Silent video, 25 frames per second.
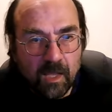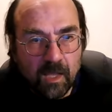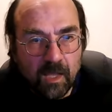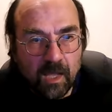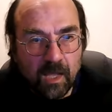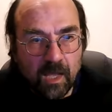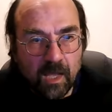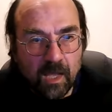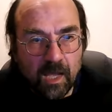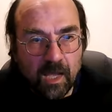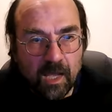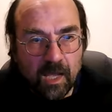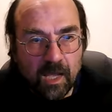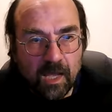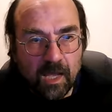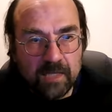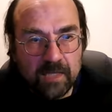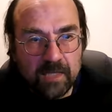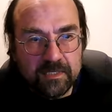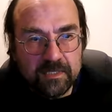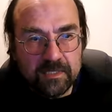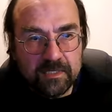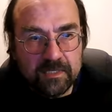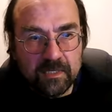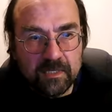
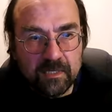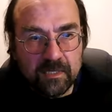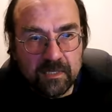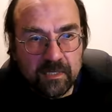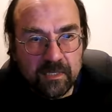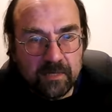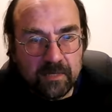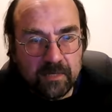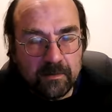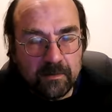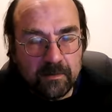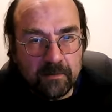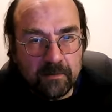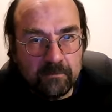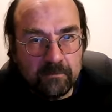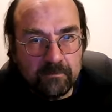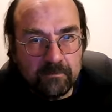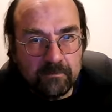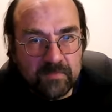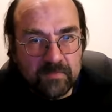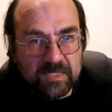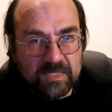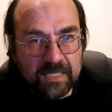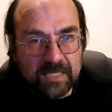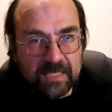And
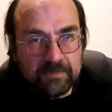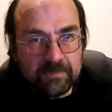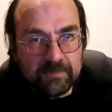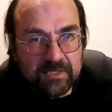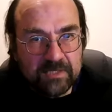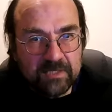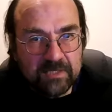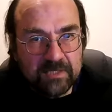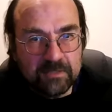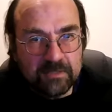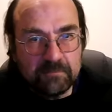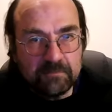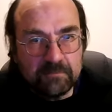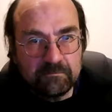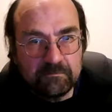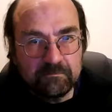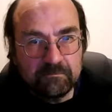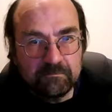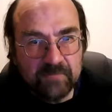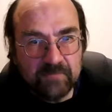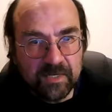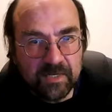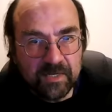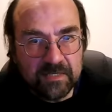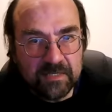skepticism
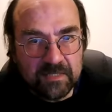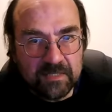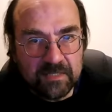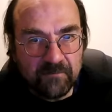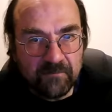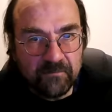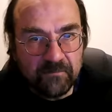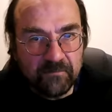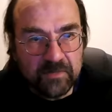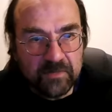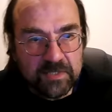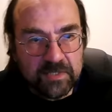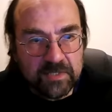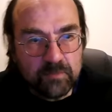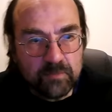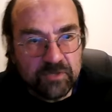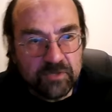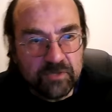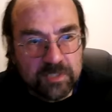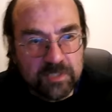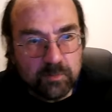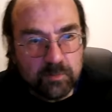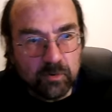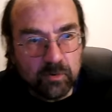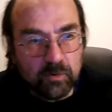then is the first
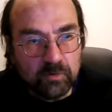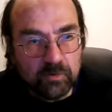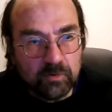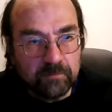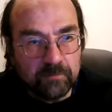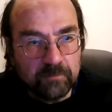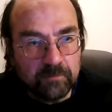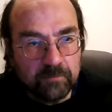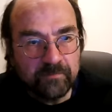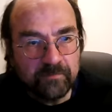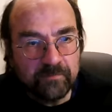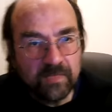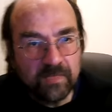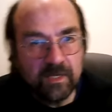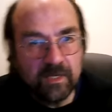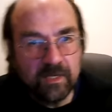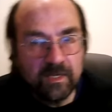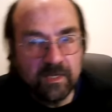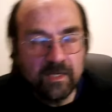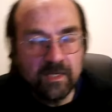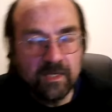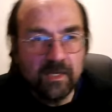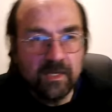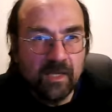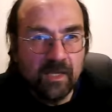principle,
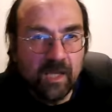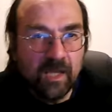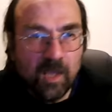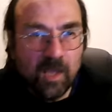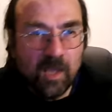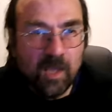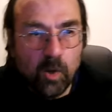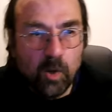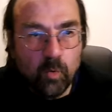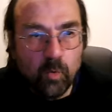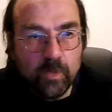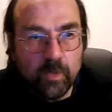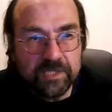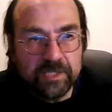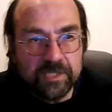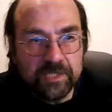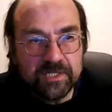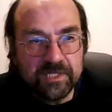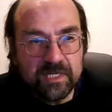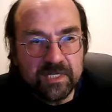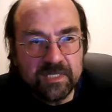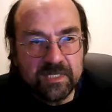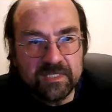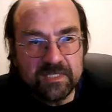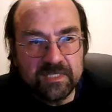which
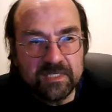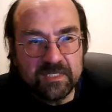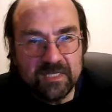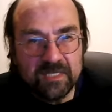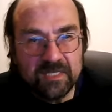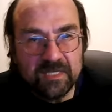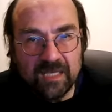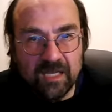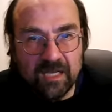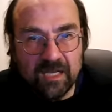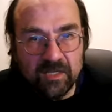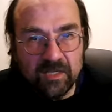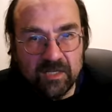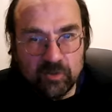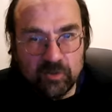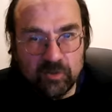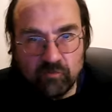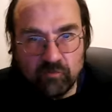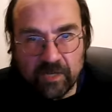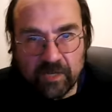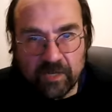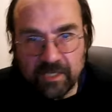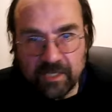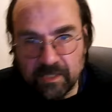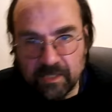is the
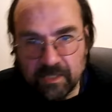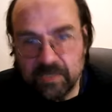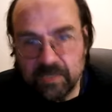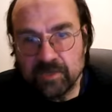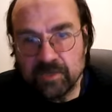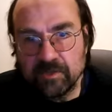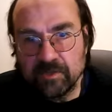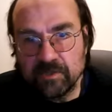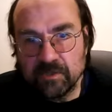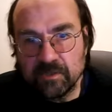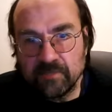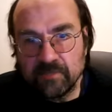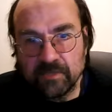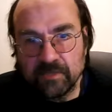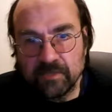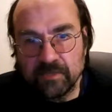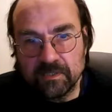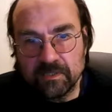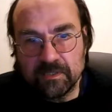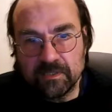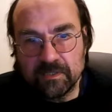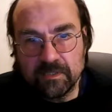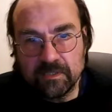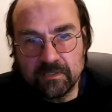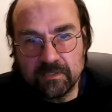recognition of
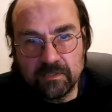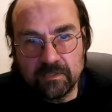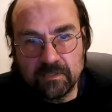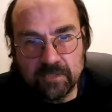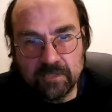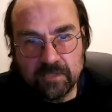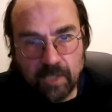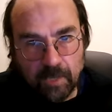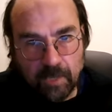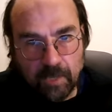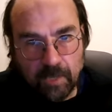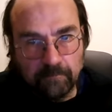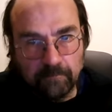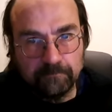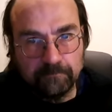uncertainty.